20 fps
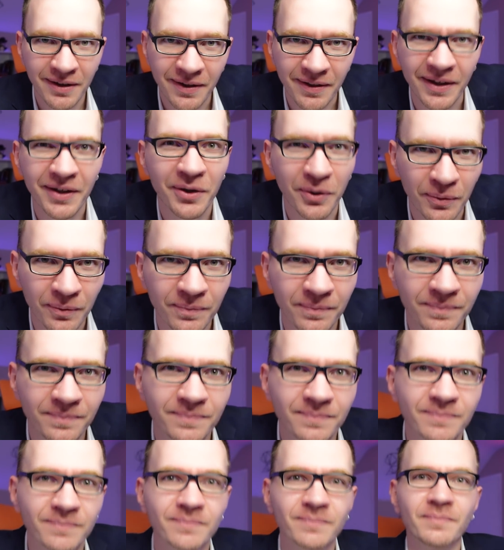Thank you.
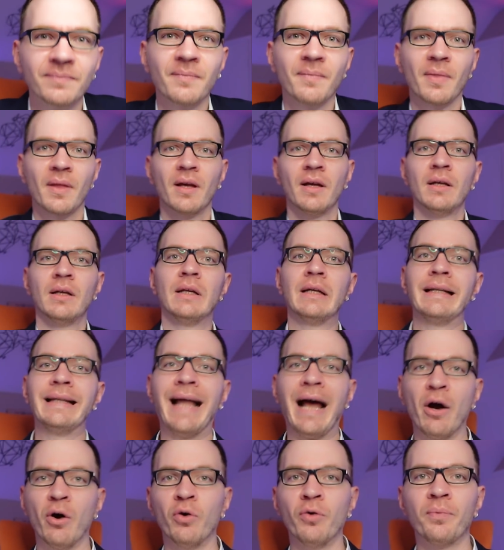
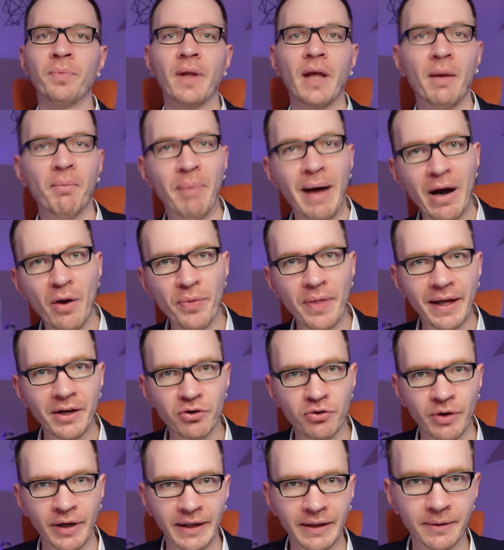Now, about that
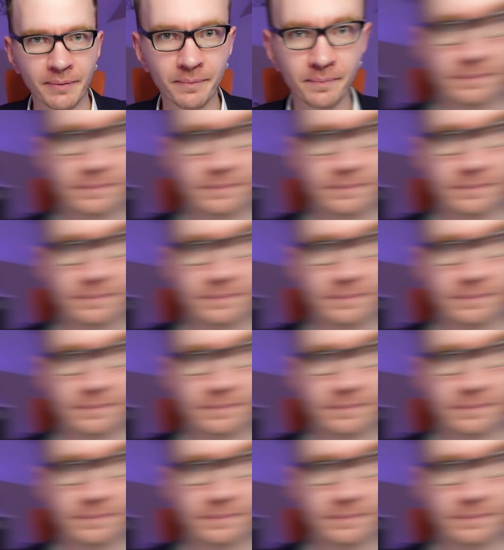trade.